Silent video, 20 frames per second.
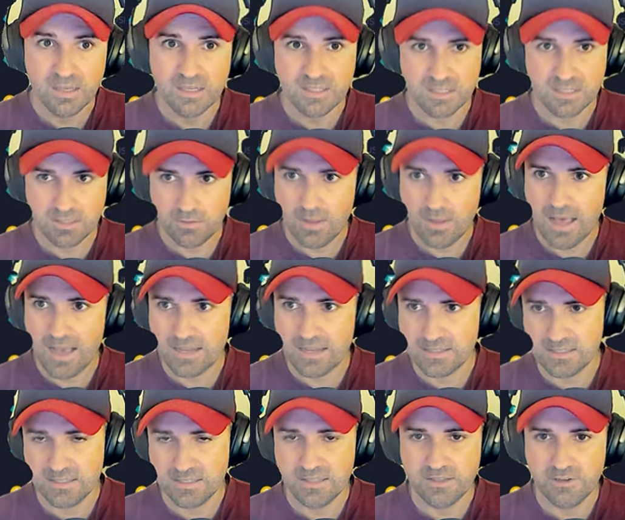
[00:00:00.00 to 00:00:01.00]

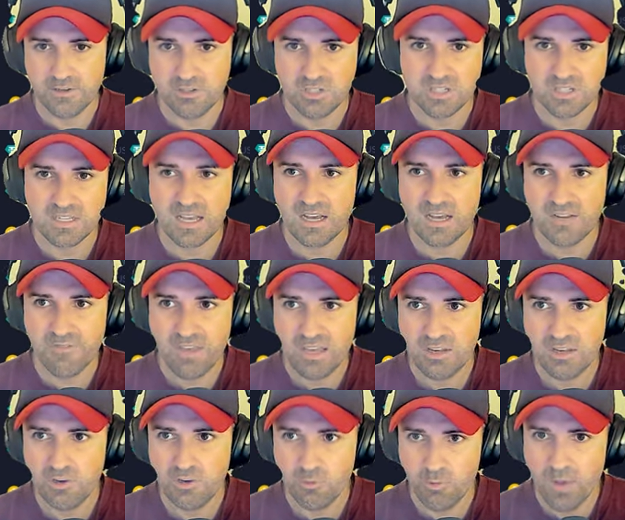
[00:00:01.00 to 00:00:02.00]
select. They're just kind of
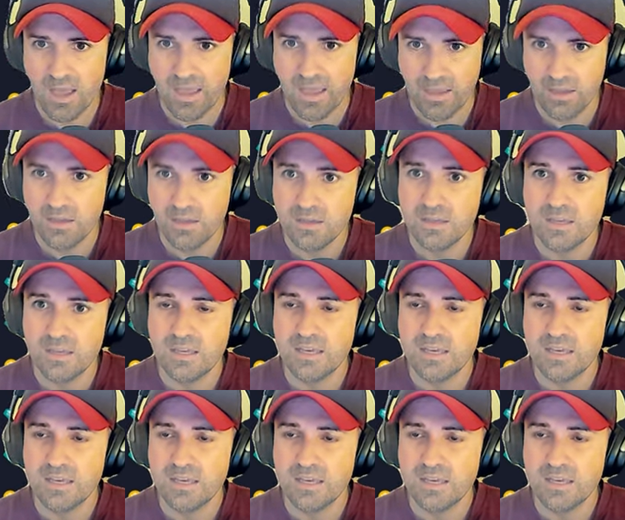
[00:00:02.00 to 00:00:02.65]
hidden away.